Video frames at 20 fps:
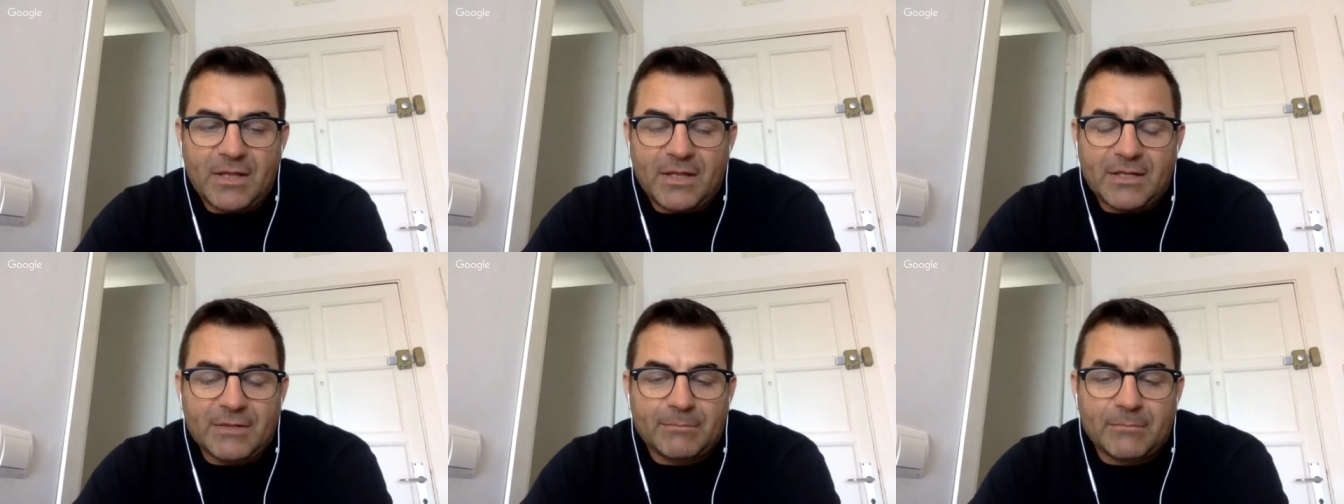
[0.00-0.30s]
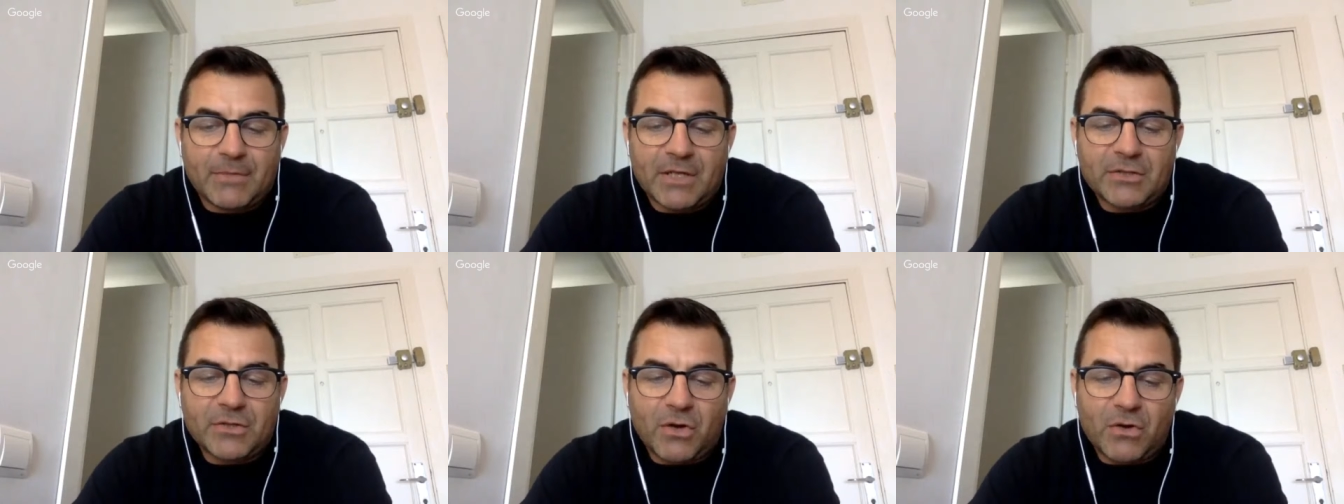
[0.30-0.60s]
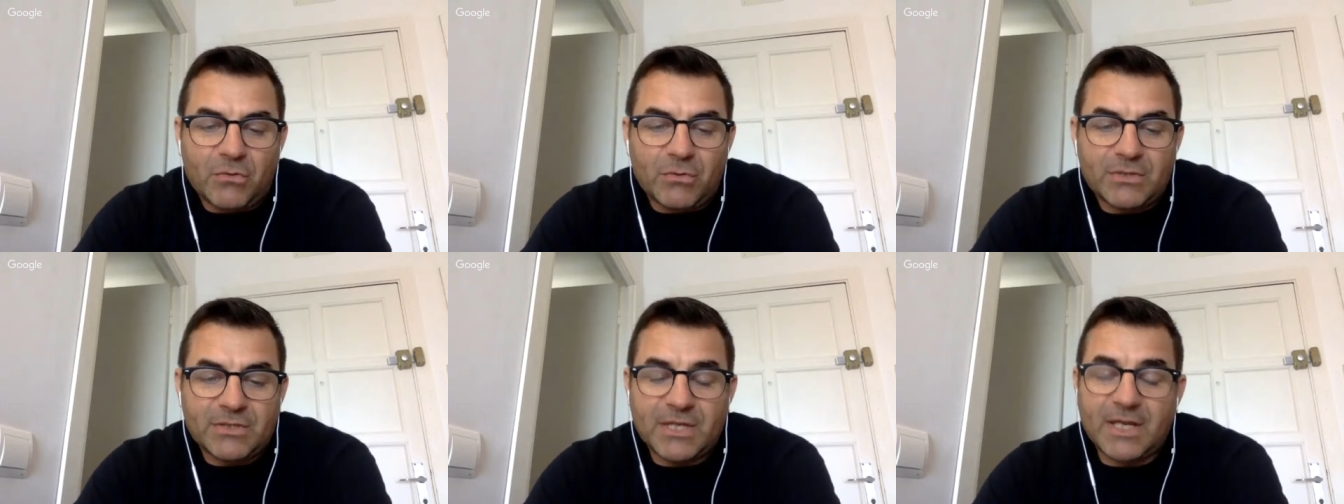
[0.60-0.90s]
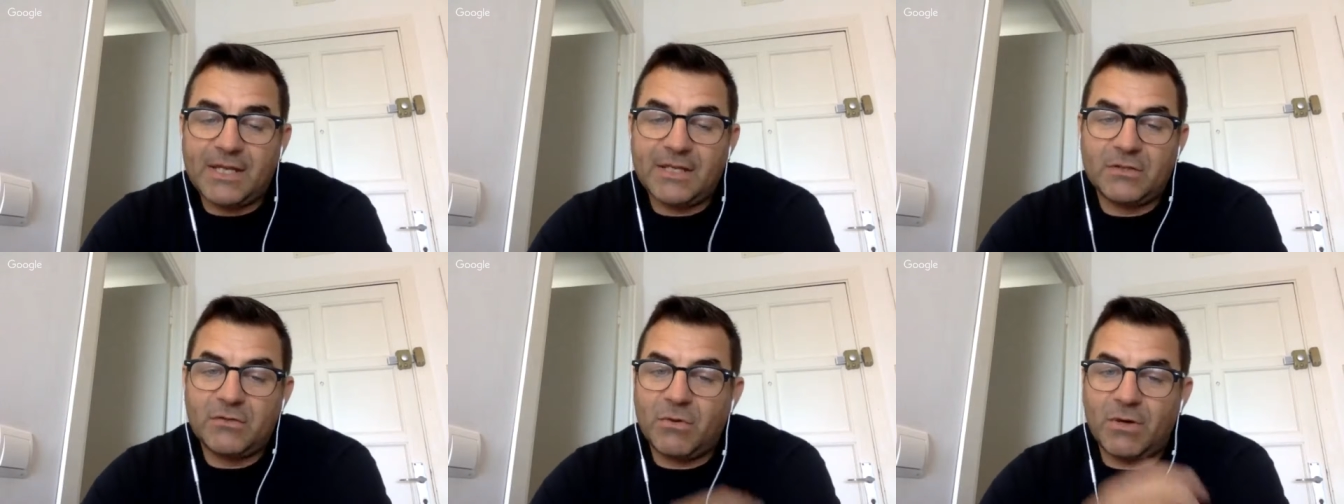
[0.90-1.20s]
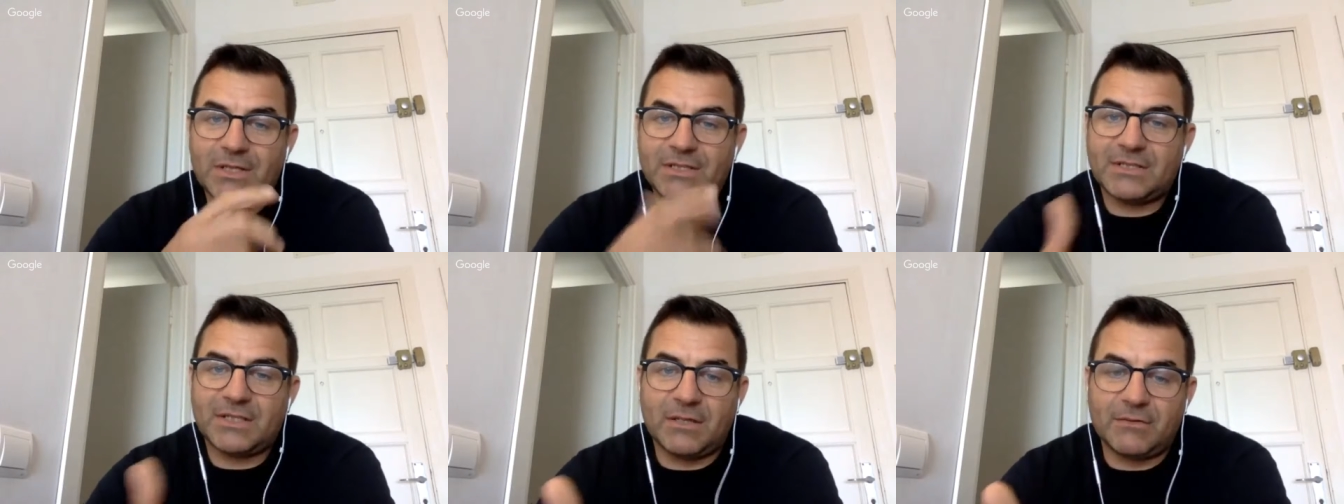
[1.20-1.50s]
I, my goal was A,
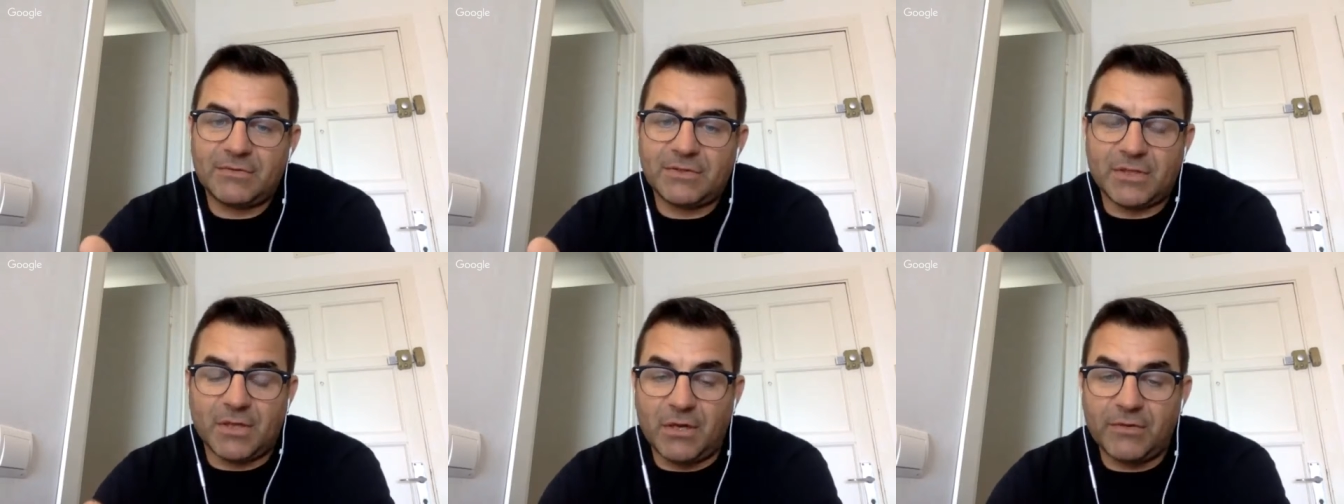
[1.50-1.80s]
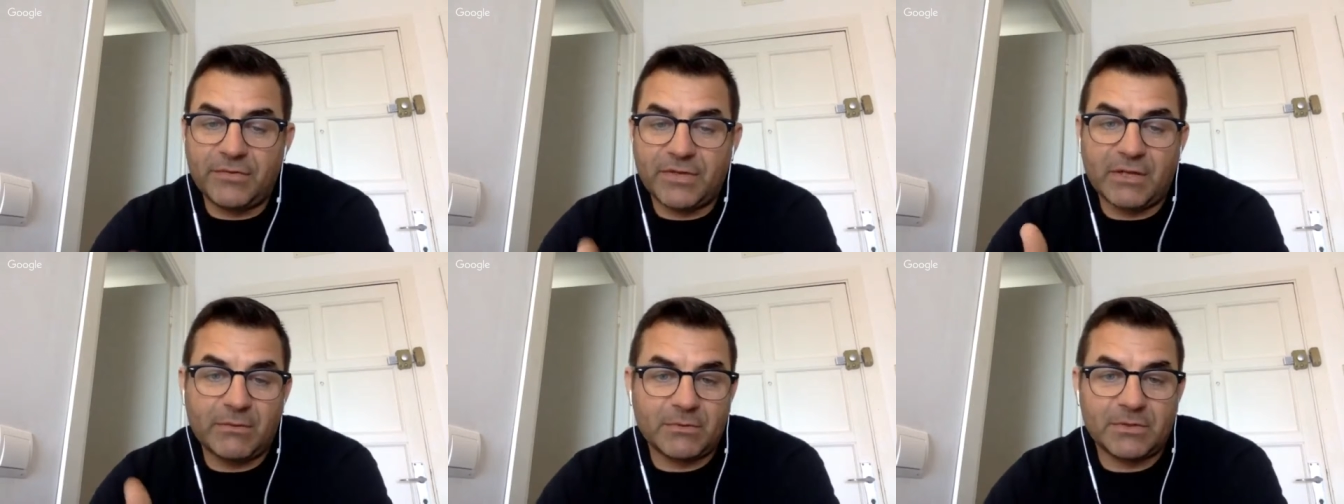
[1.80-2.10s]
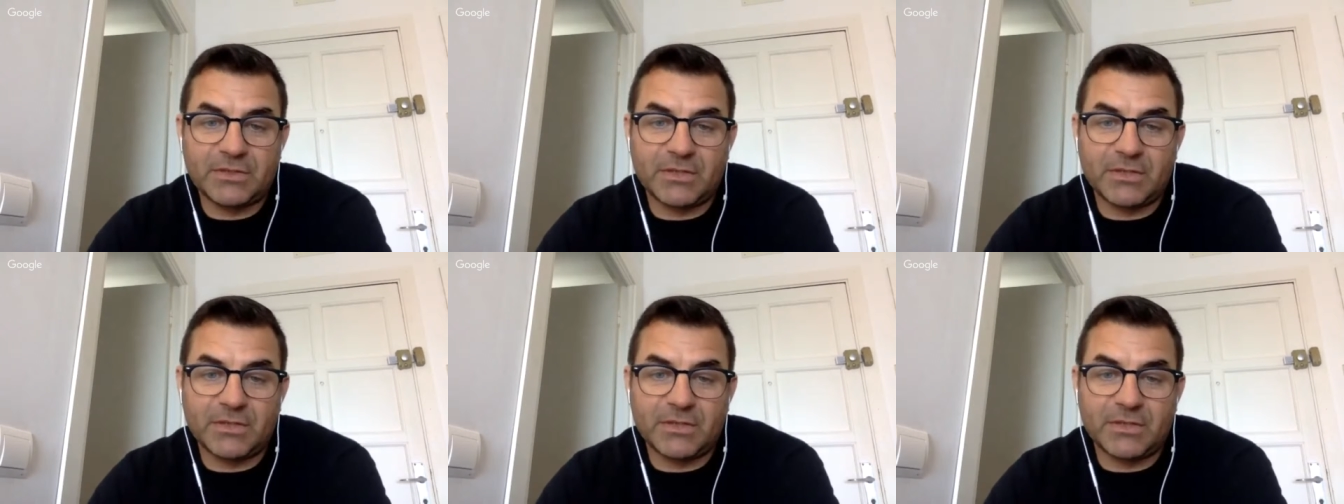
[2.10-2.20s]
quite self serving,